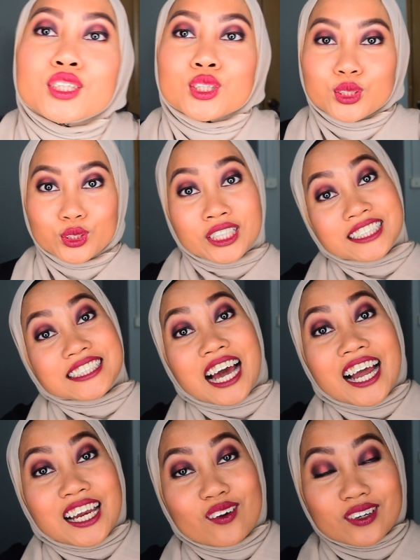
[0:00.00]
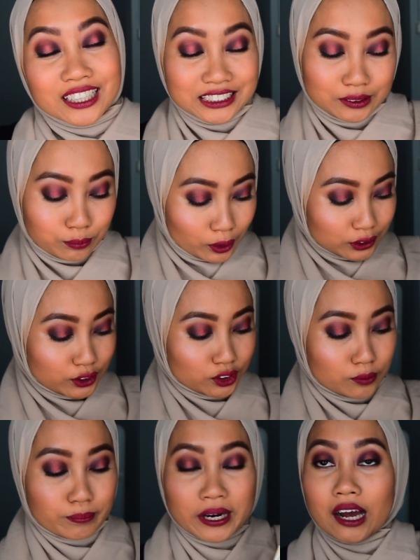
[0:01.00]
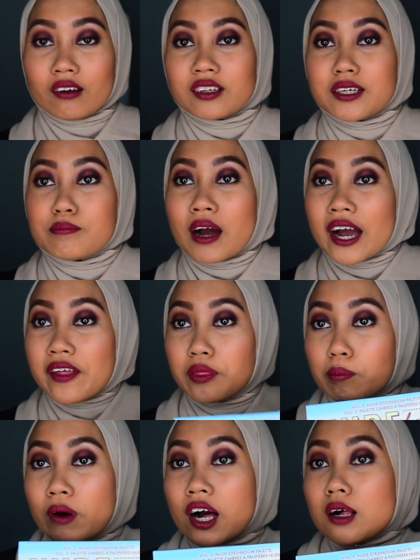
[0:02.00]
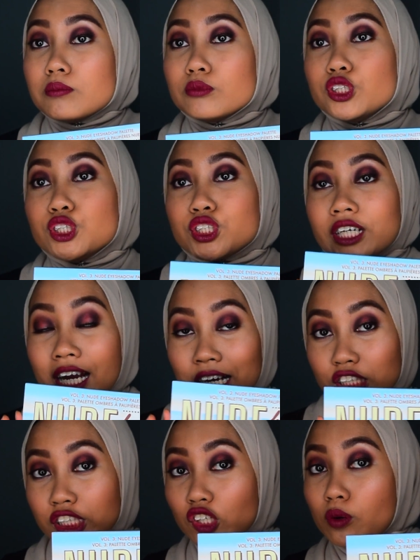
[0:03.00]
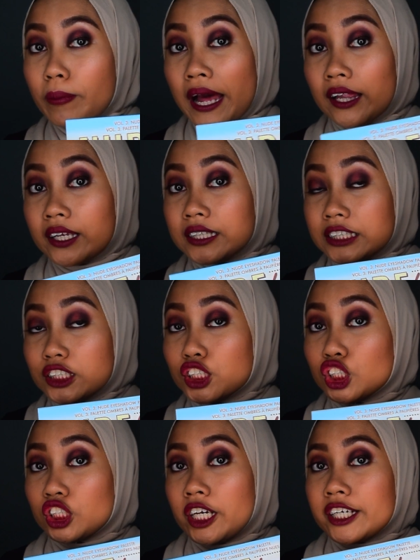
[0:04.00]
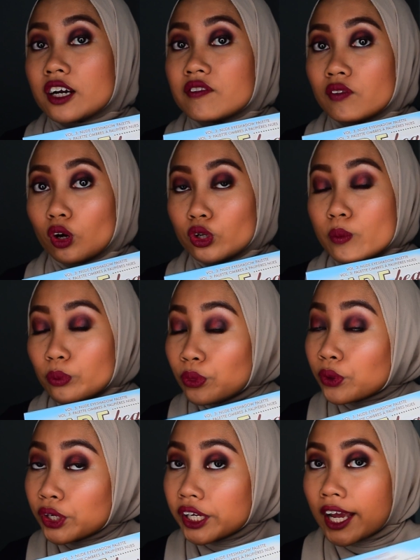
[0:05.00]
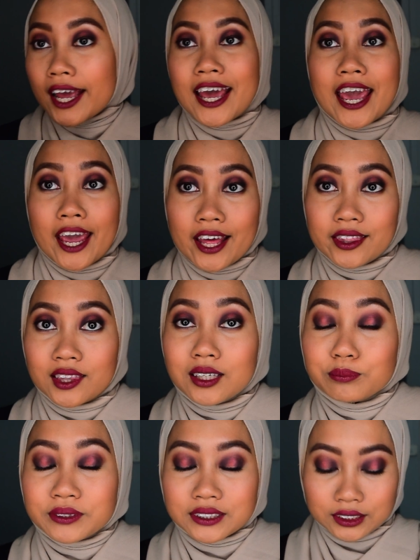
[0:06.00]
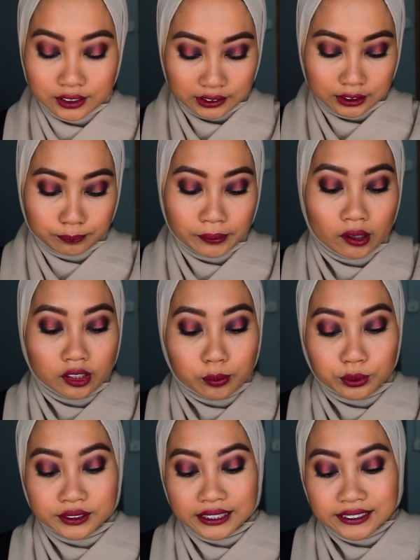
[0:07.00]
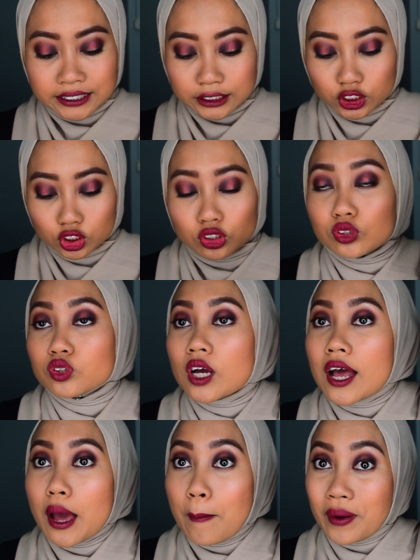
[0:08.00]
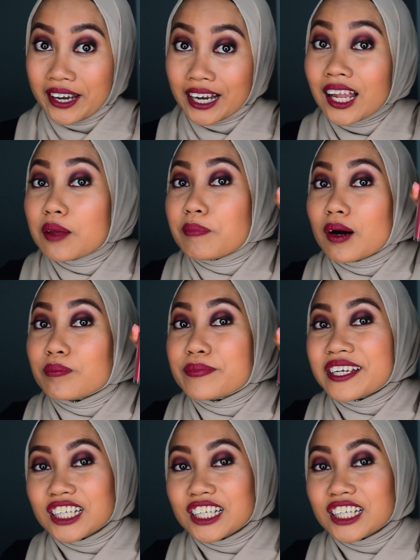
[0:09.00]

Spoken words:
So today's eye look is brought to you proudly by theBalm Nude Eyeshadow Palette in the shade of Volume 3, and Lips is proudly presented to you by Colourpop in